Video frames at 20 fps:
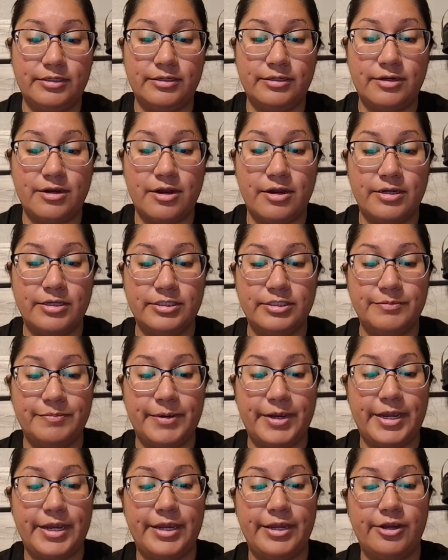caused
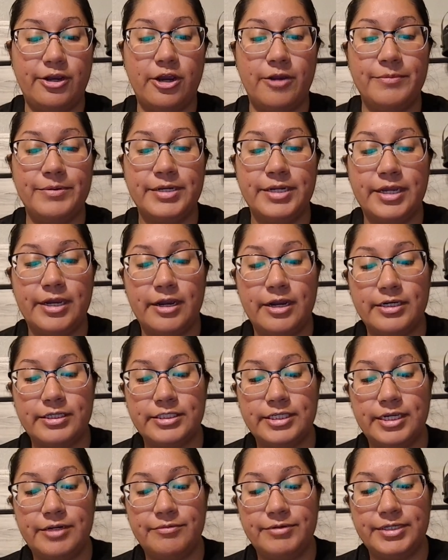by carbon
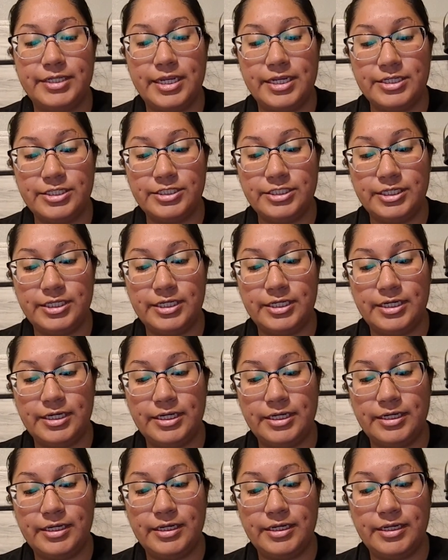dioxide retention
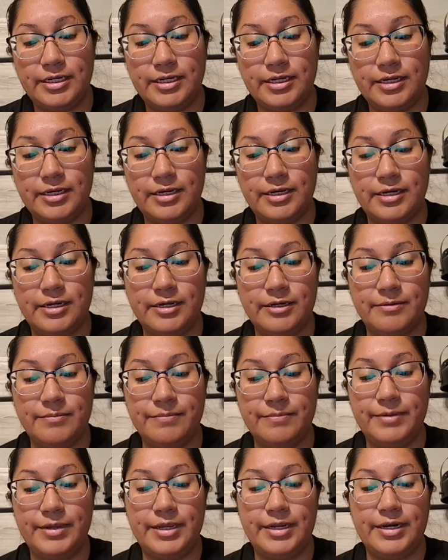
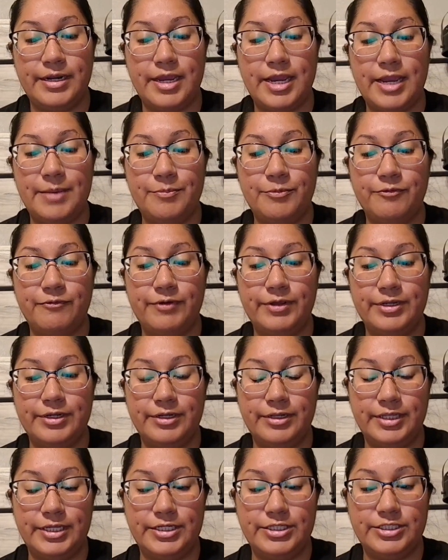and
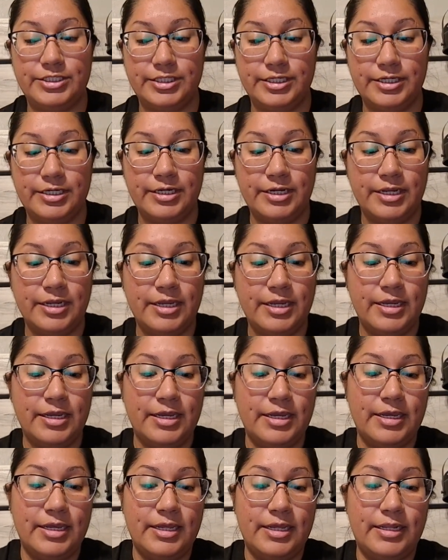hypoventilation,
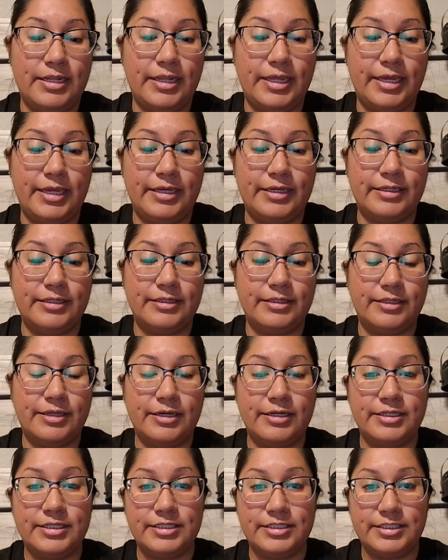like
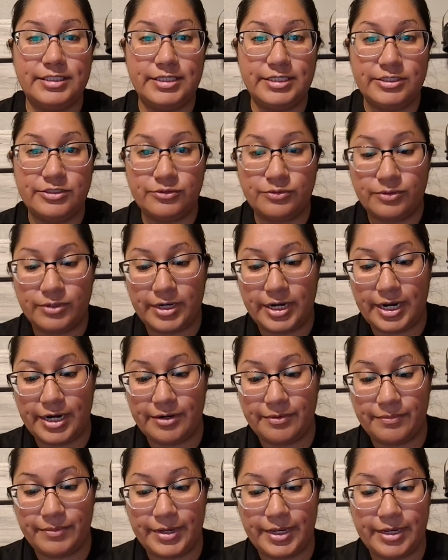lung disease or
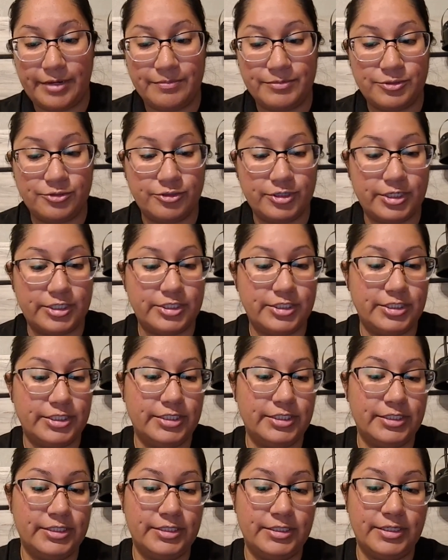airway
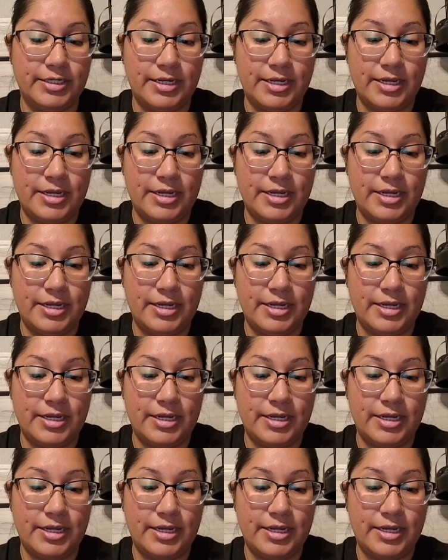obstruction.